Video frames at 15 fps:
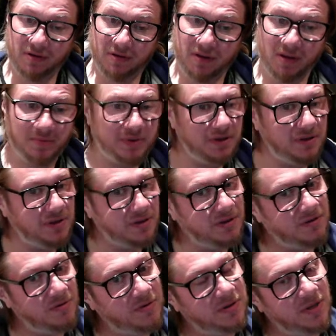Yeah, but then they're
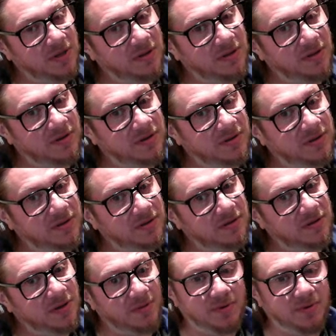going to take this. Yeah,